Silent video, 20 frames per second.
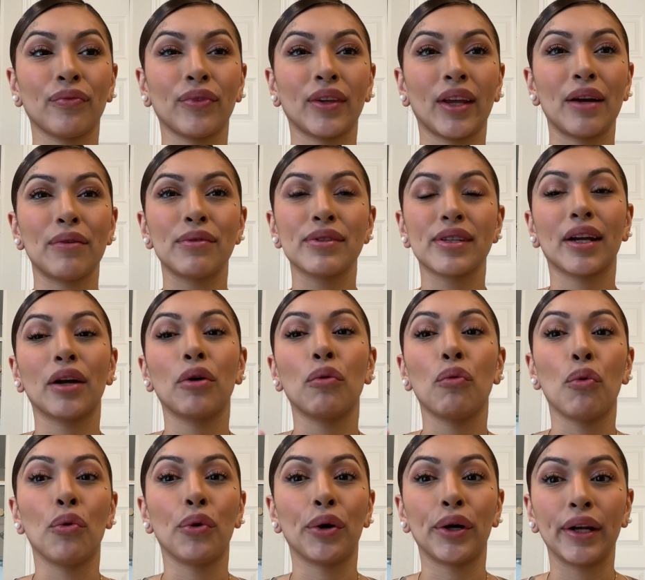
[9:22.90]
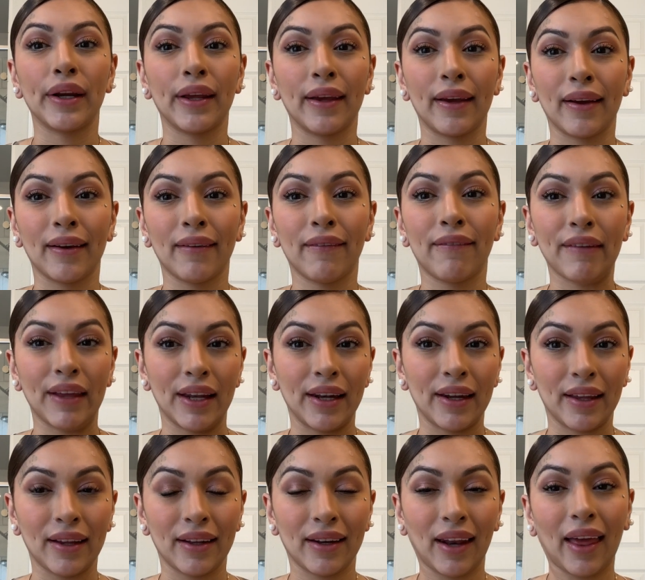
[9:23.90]
it was like a warning
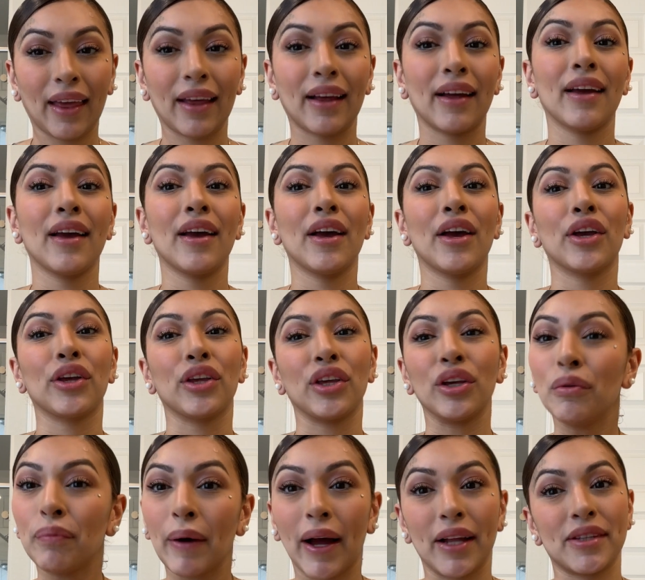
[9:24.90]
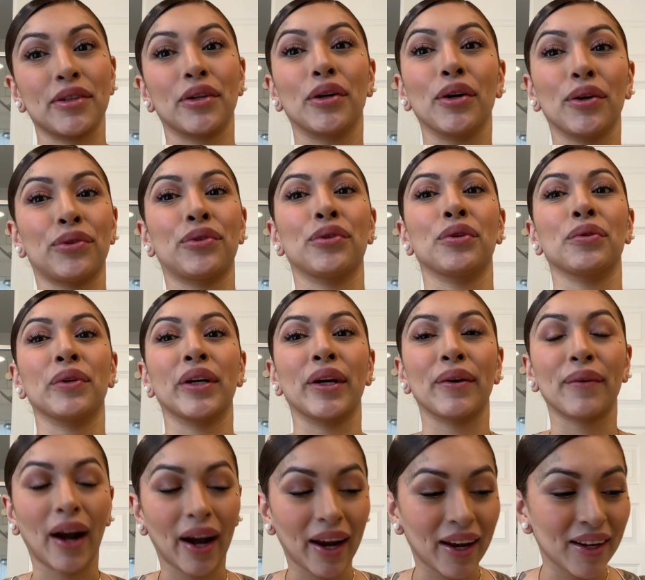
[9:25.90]
feeling, like you about to go through it,
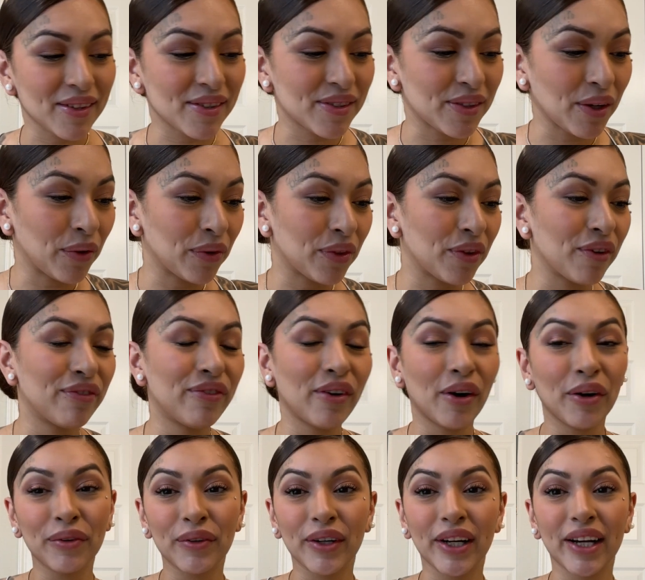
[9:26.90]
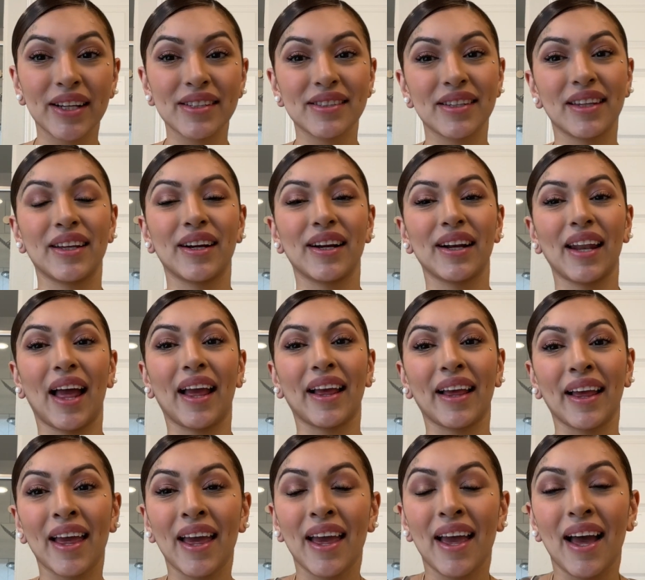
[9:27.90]
right? So the phone rings, and they're
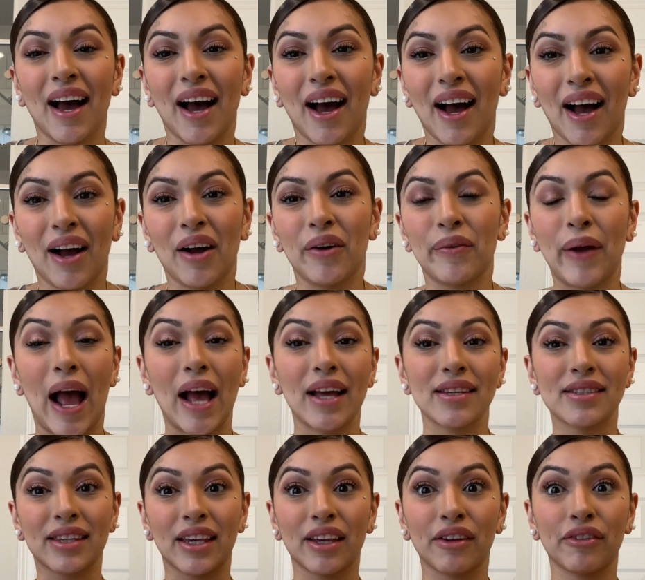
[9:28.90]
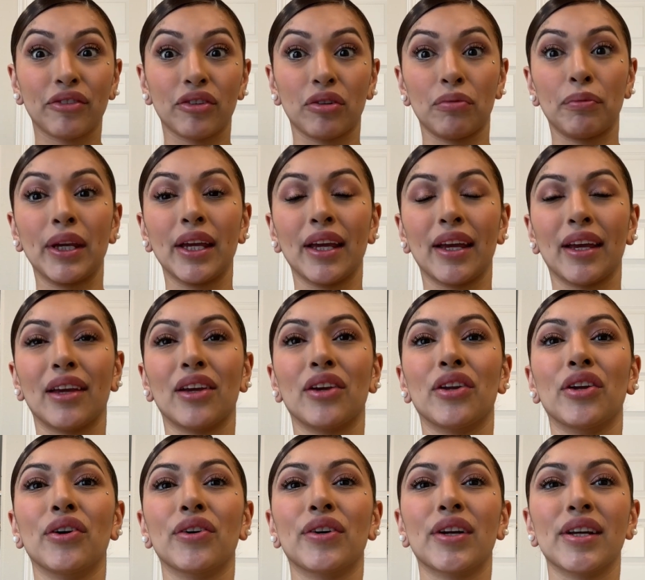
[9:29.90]
like asking for me,
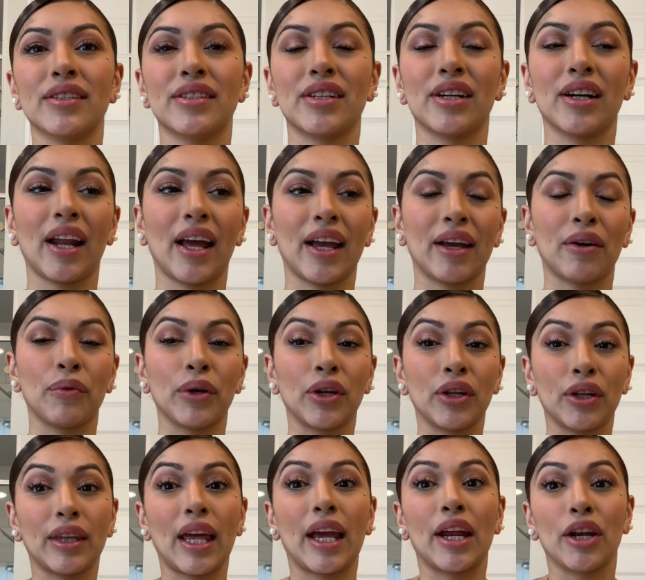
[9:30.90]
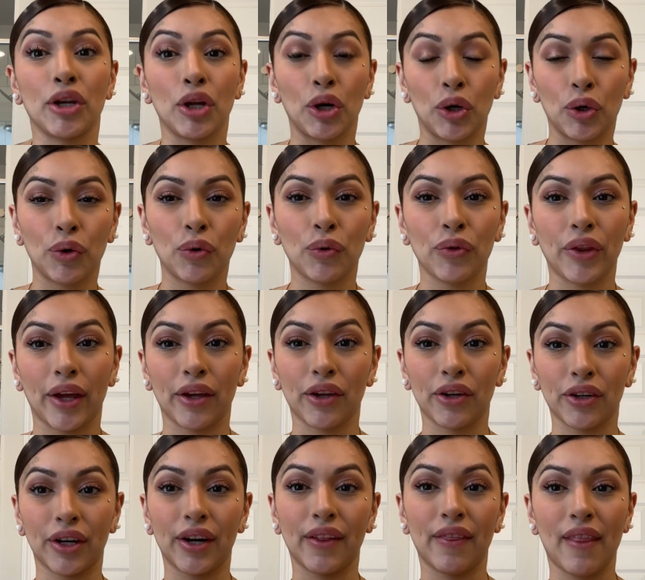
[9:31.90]
because they're like, they know that
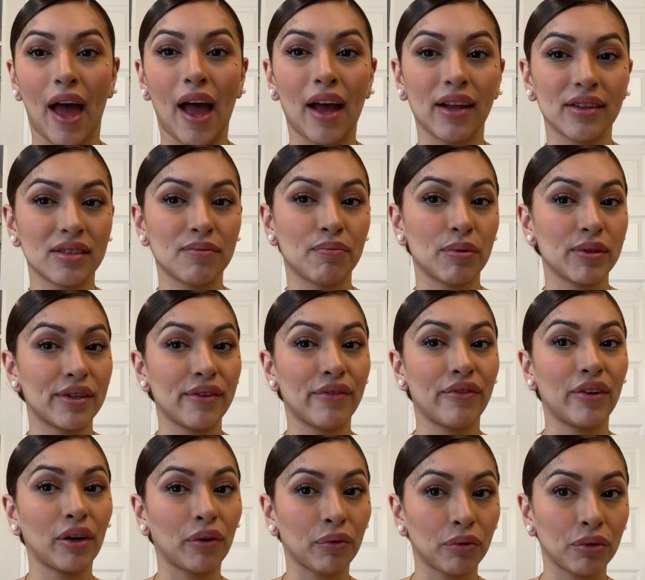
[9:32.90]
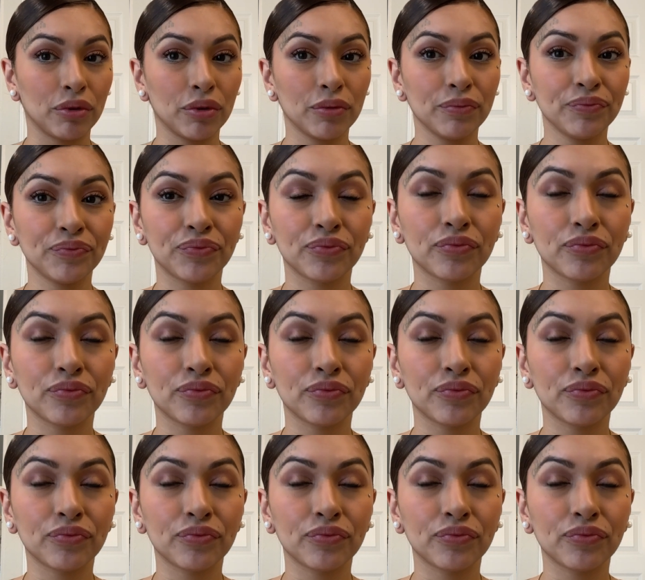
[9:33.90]
you're in that specific room.